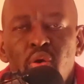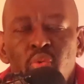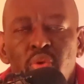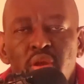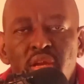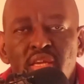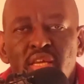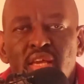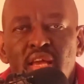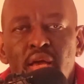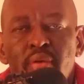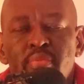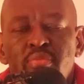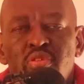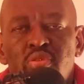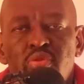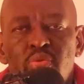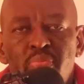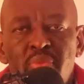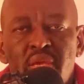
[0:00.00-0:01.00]
when it
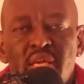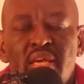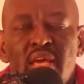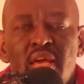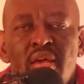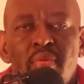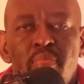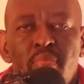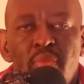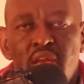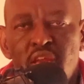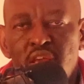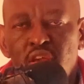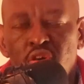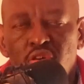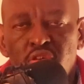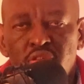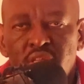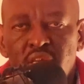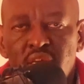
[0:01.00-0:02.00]
comes to making money
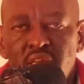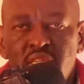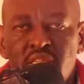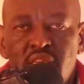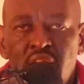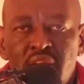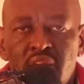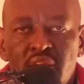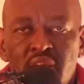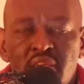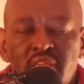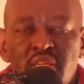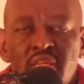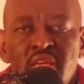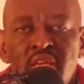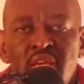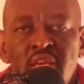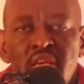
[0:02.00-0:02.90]
on the internet,